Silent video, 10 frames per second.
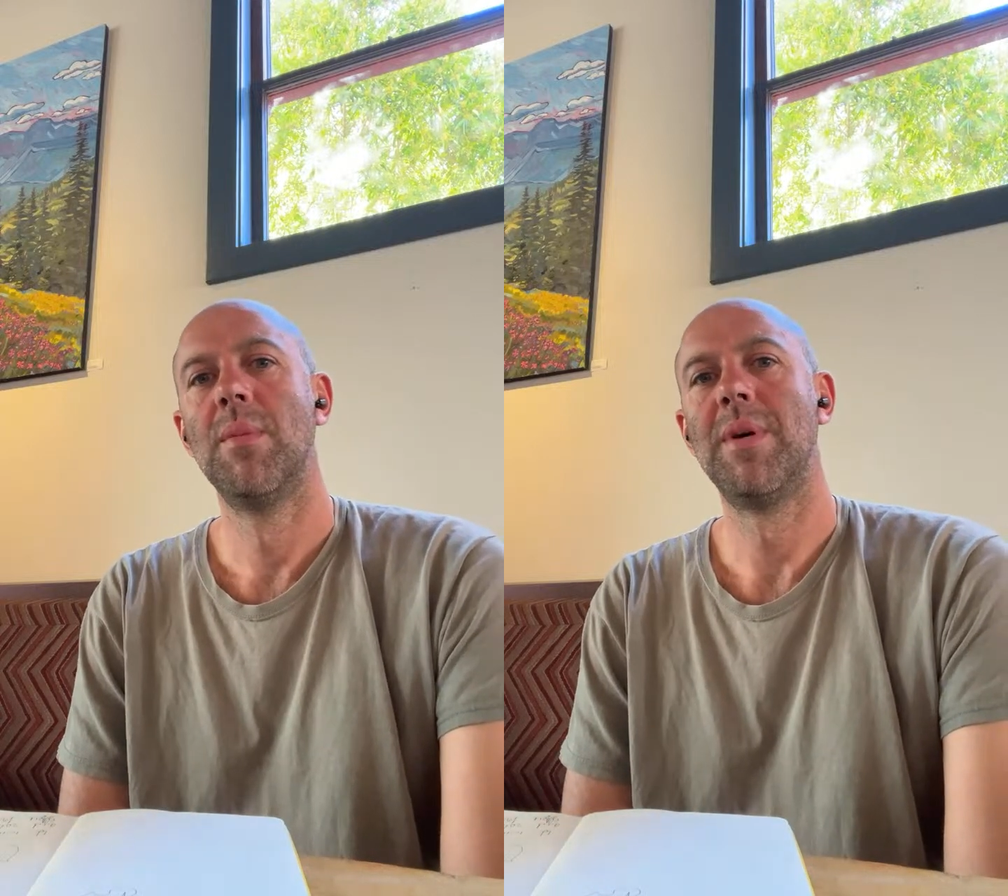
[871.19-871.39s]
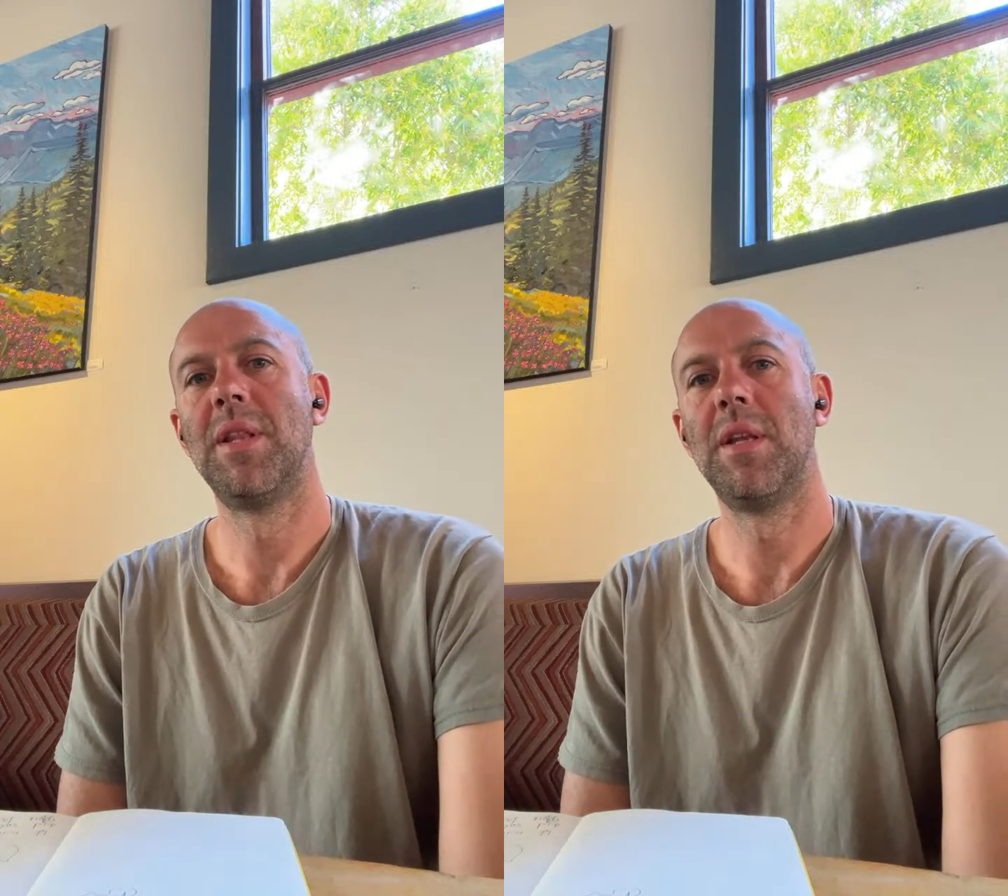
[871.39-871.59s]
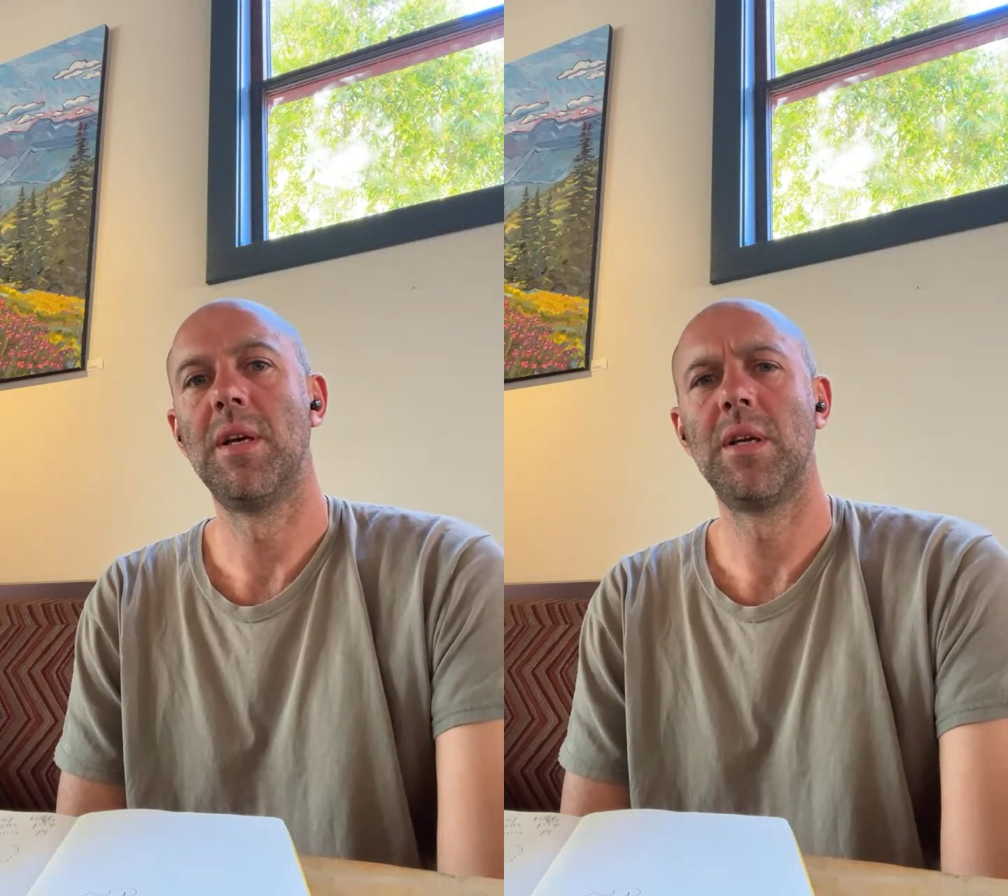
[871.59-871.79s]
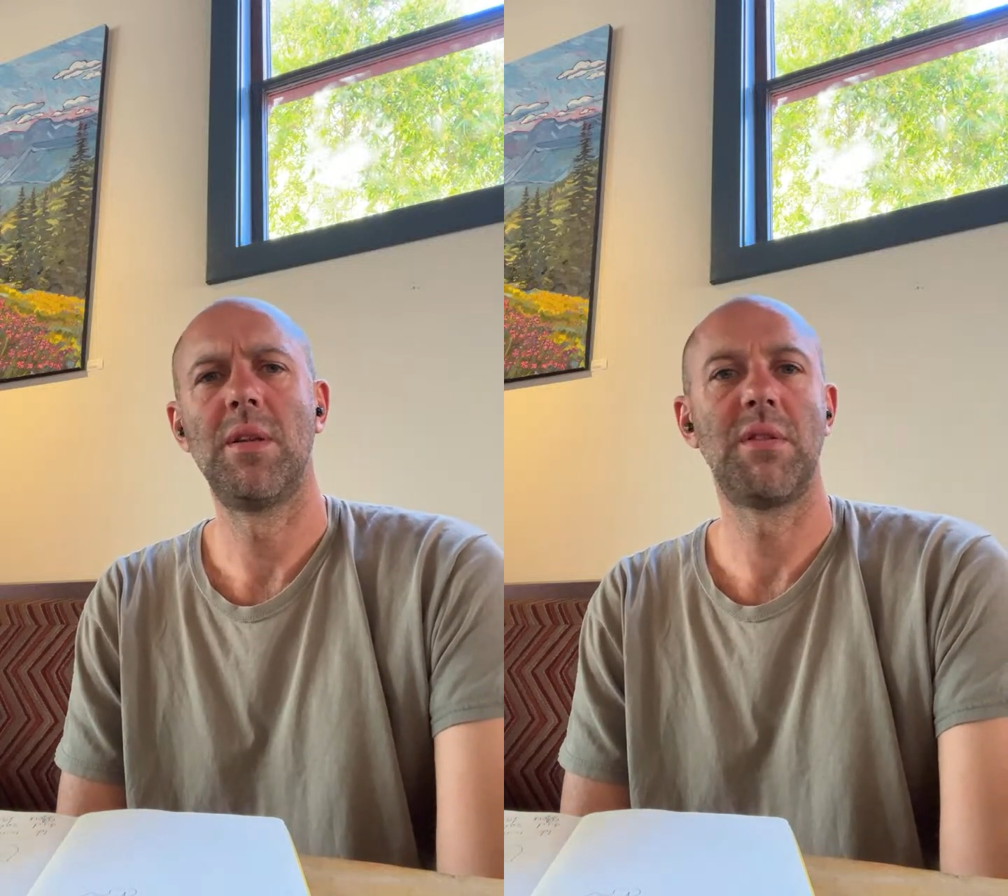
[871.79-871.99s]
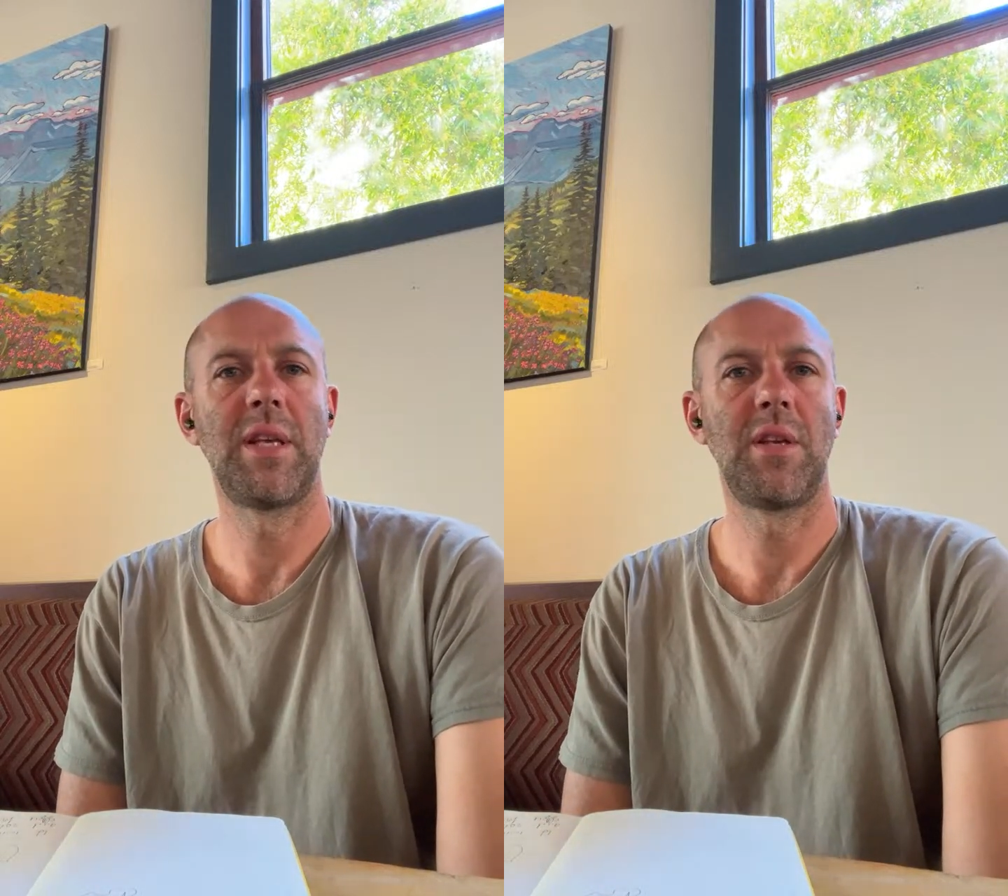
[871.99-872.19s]
But
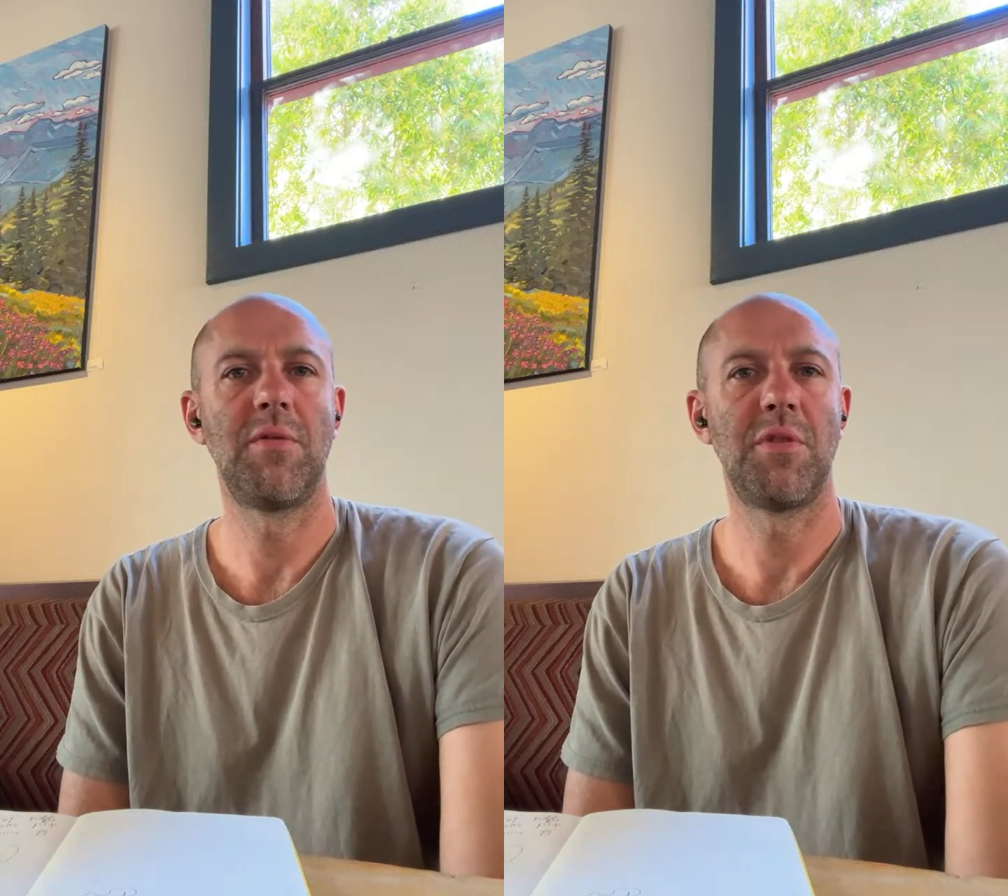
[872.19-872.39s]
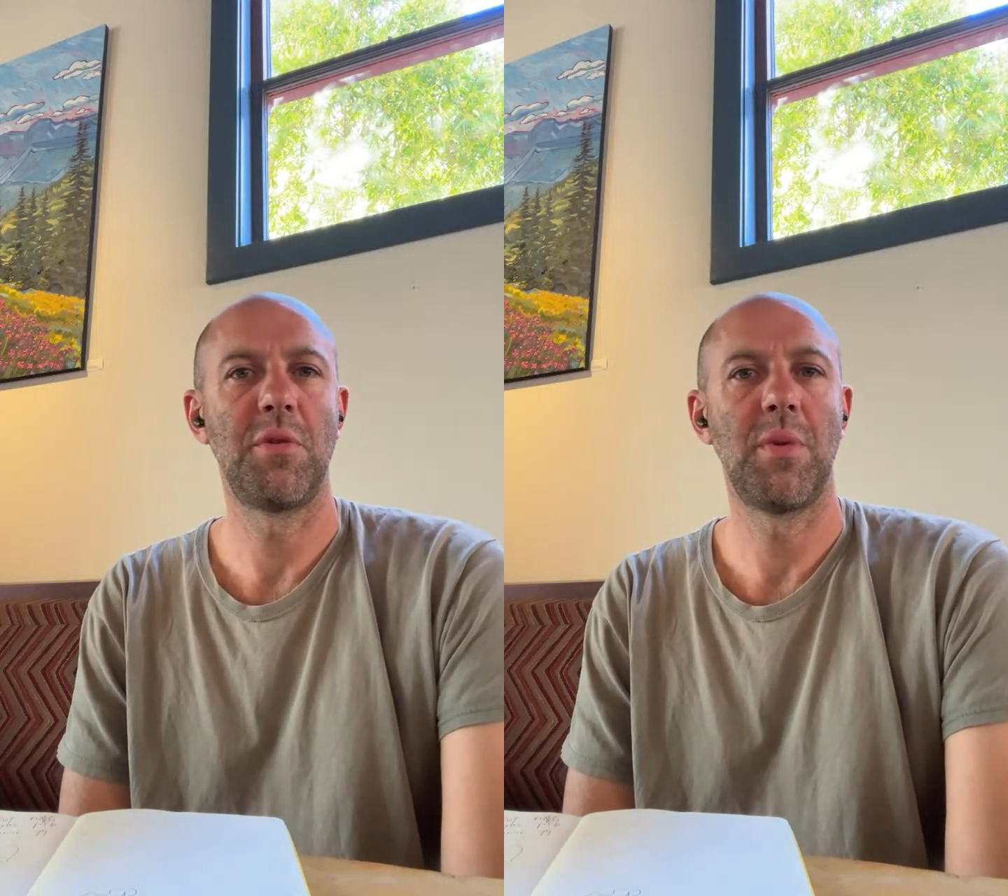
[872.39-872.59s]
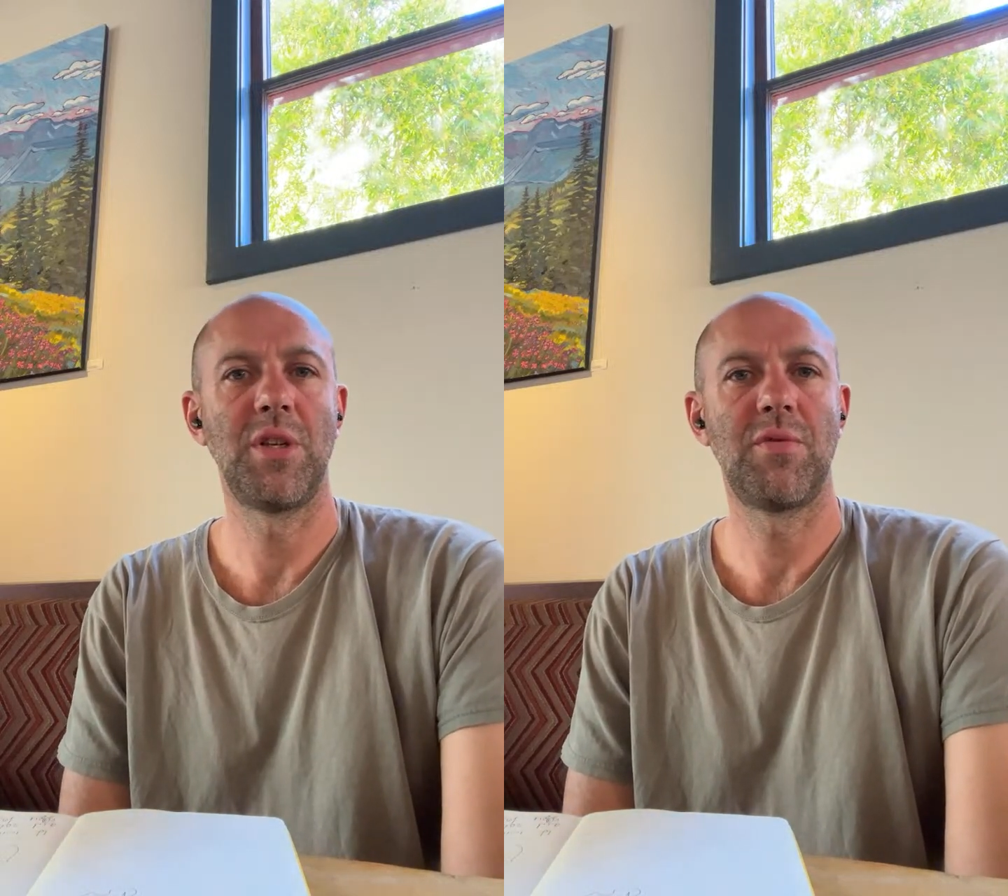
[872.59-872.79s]
thank you very much